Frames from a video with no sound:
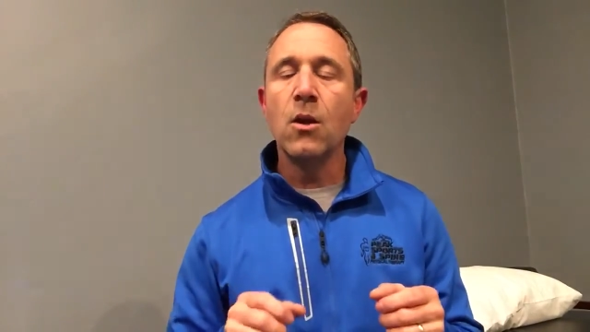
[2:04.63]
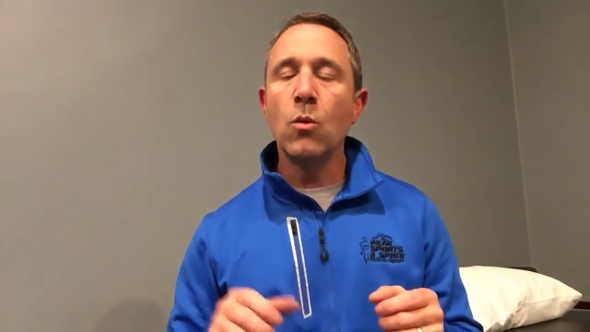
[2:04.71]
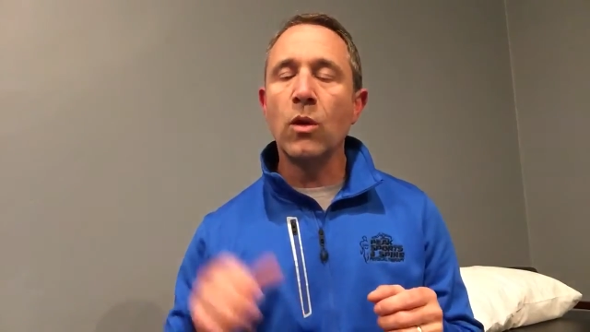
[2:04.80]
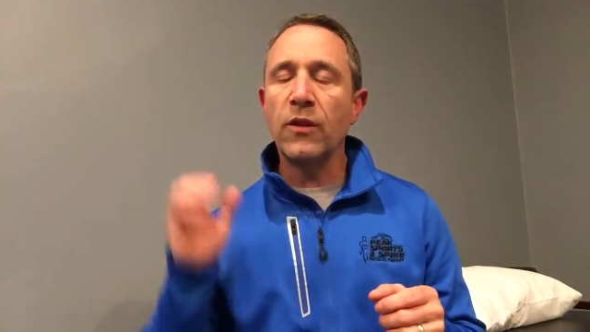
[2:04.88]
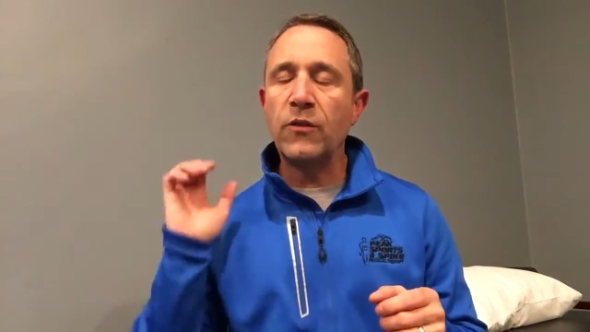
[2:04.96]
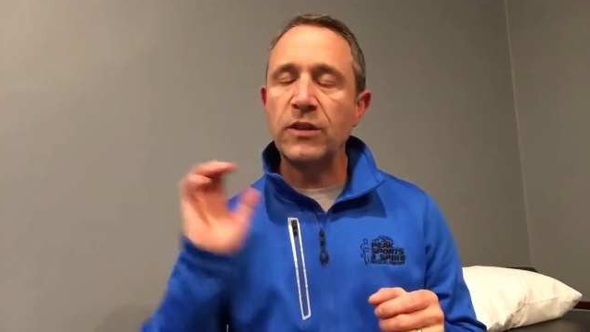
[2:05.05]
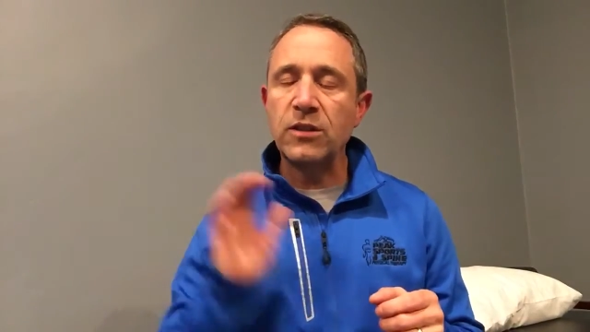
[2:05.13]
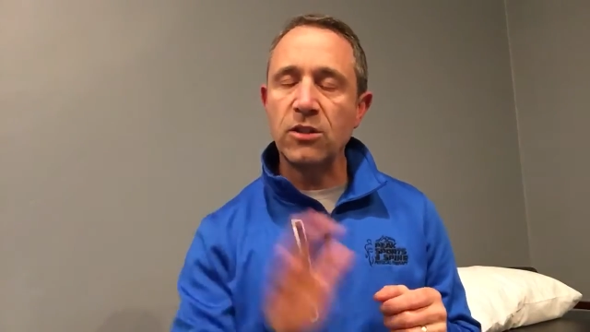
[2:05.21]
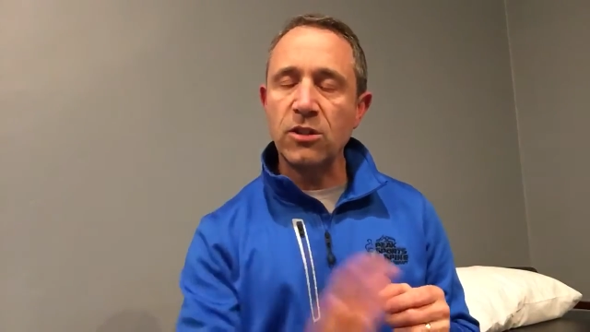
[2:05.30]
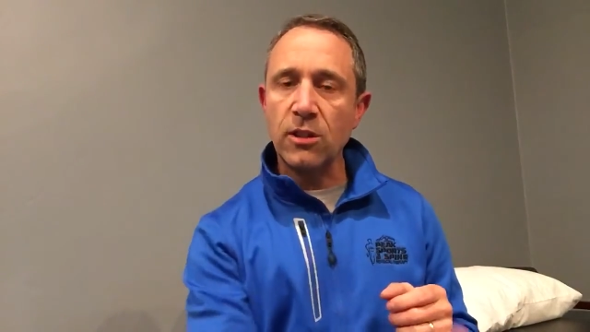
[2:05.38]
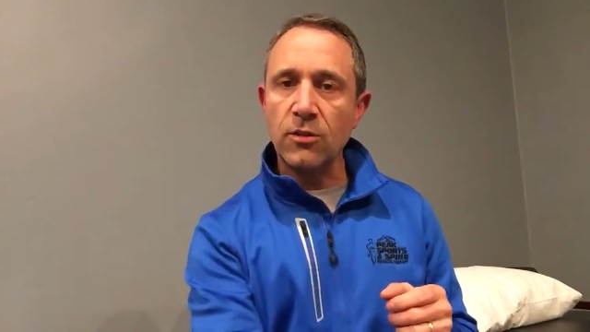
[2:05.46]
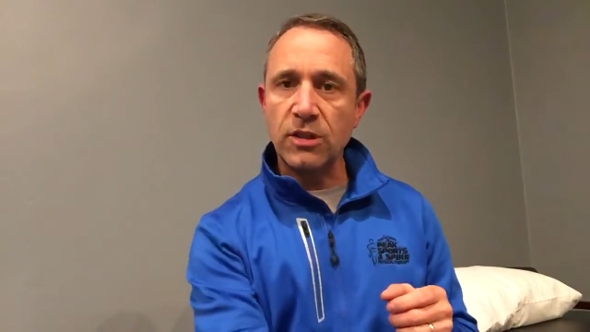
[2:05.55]
Well, if it's a
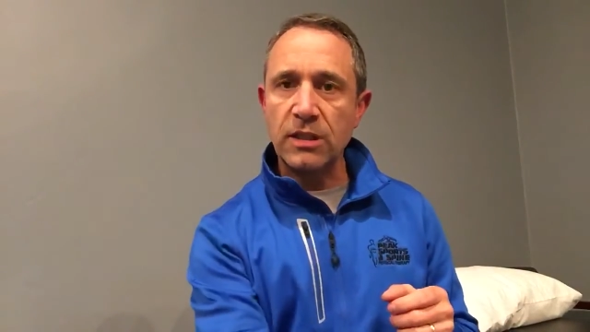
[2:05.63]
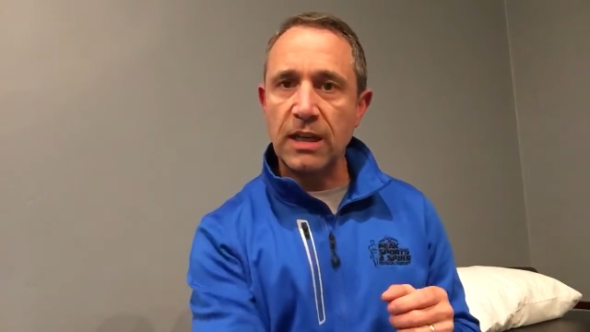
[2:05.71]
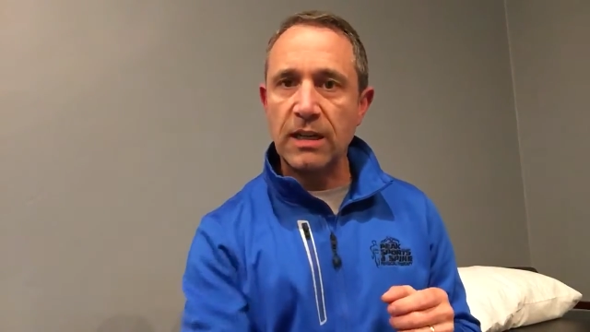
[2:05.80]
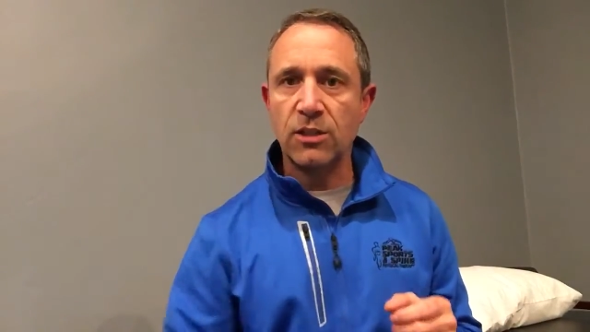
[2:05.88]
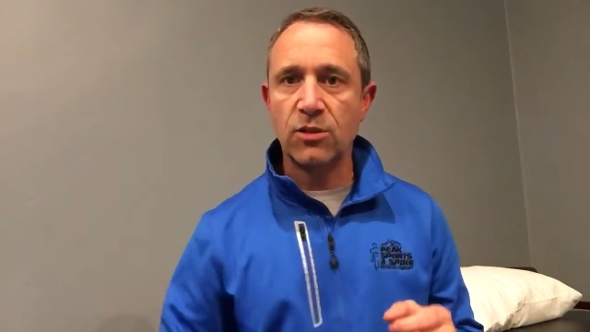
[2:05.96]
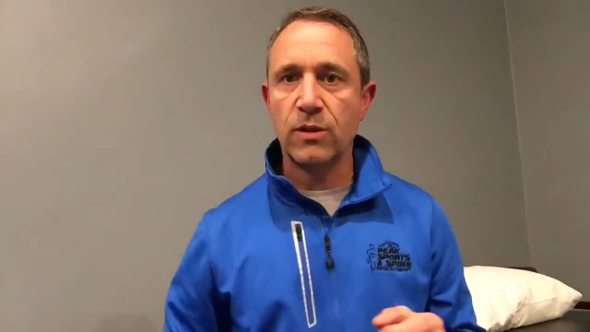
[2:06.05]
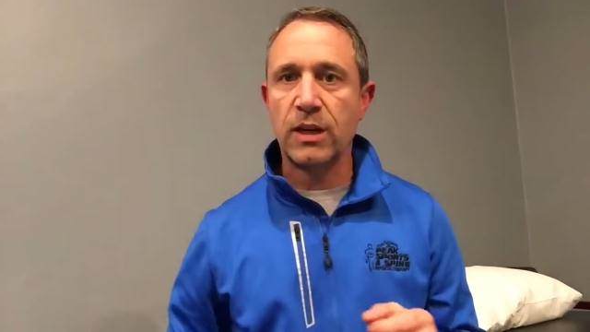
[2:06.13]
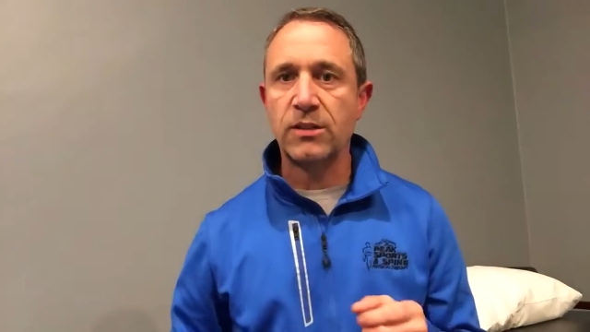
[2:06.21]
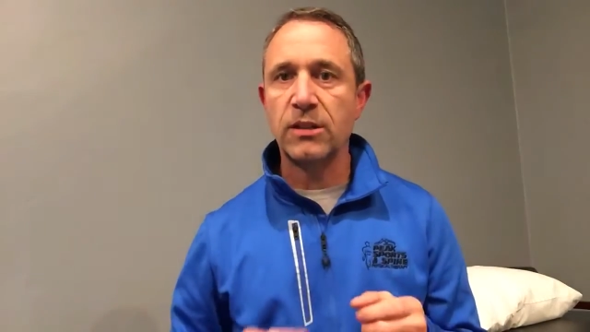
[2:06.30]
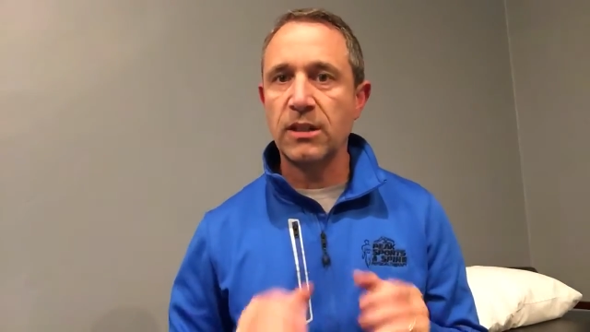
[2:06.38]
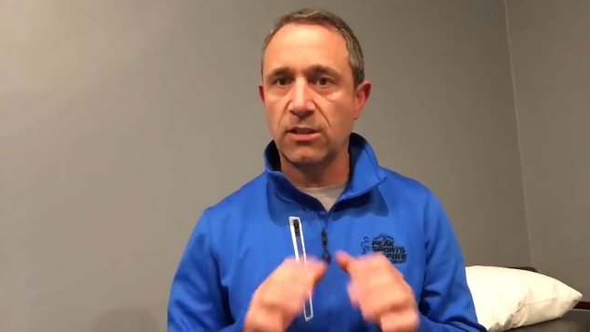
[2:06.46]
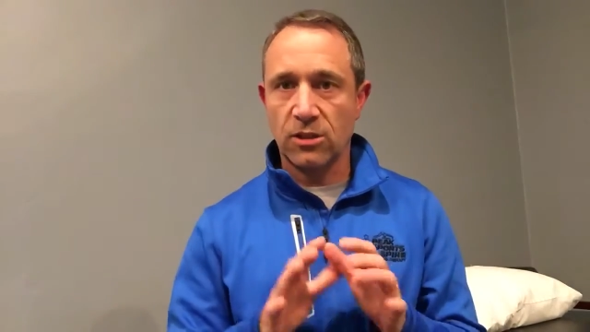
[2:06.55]
slow, steady
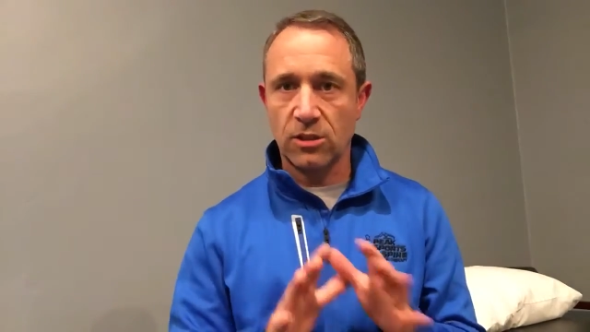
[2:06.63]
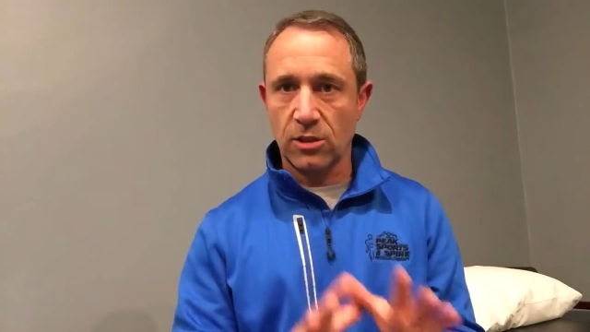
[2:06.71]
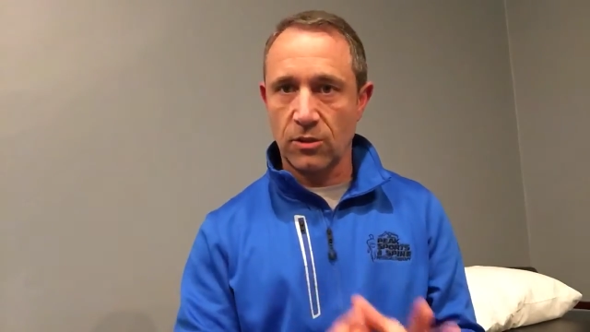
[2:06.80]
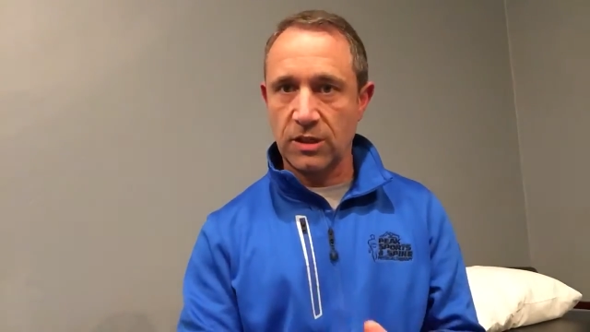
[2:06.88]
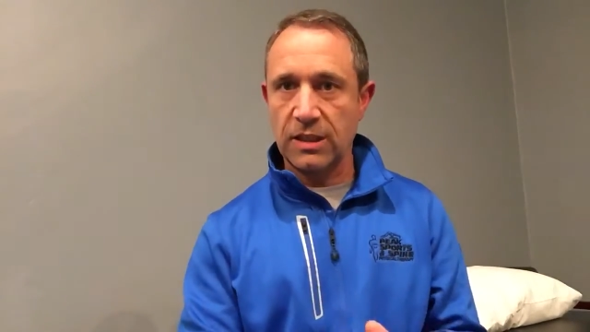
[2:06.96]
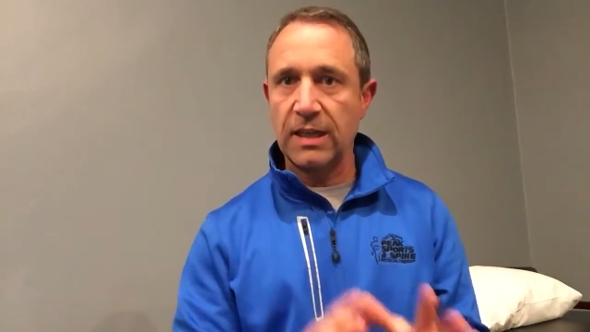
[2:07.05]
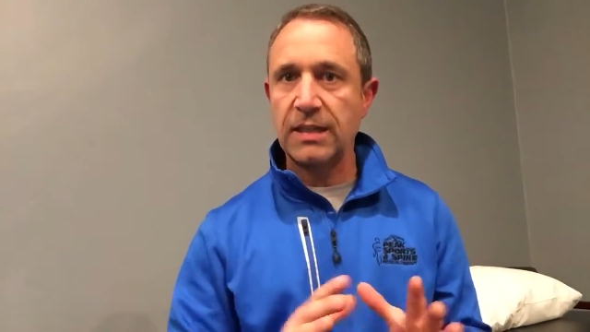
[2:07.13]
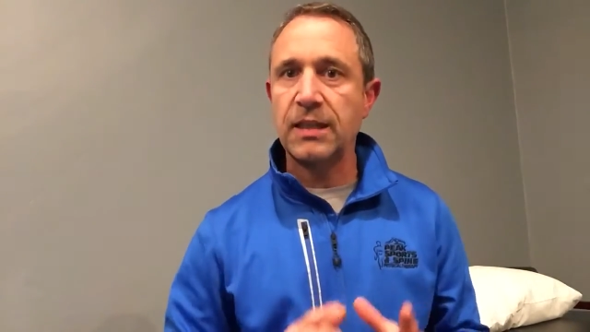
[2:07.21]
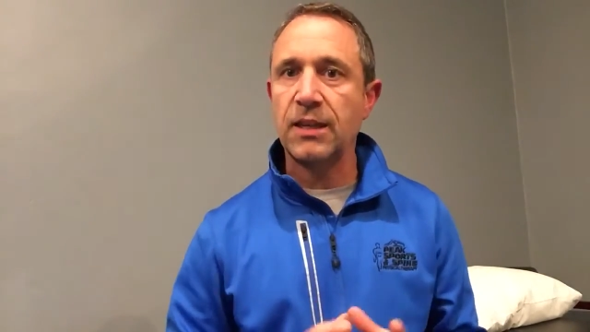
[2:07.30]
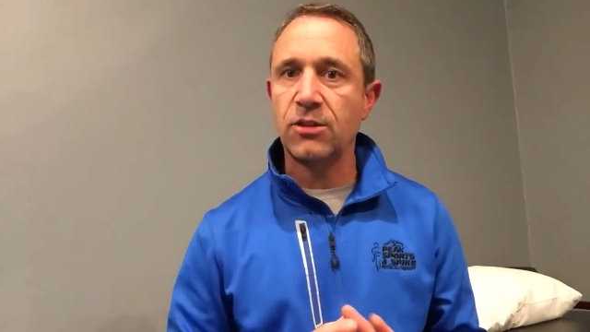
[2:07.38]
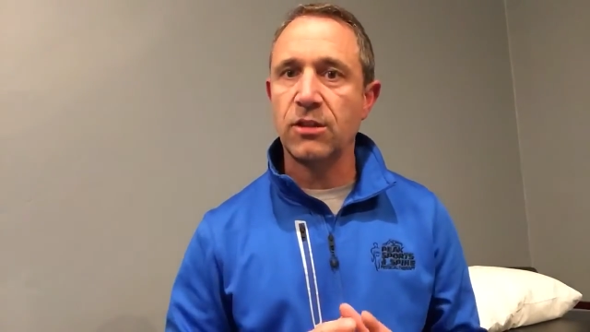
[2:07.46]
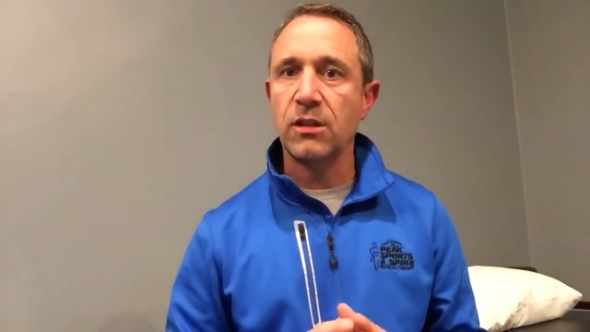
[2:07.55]
stretch, it's a slow, steady
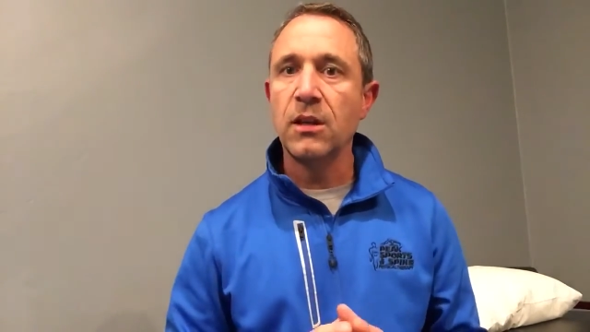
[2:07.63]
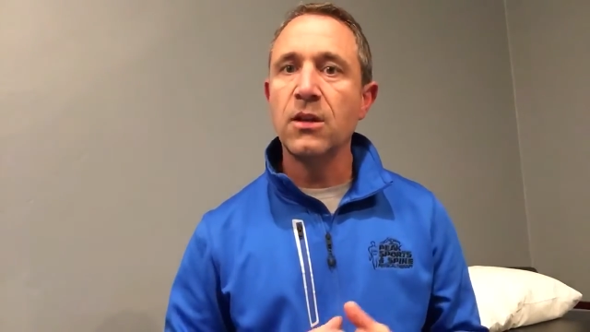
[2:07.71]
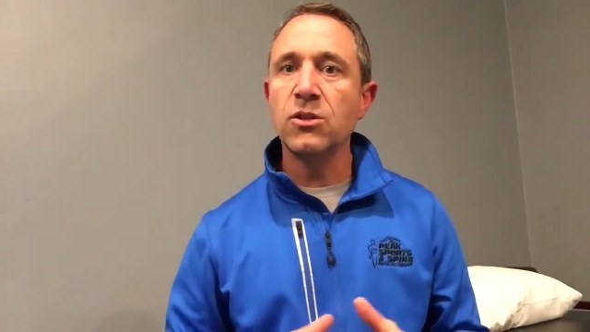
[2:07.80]
tension.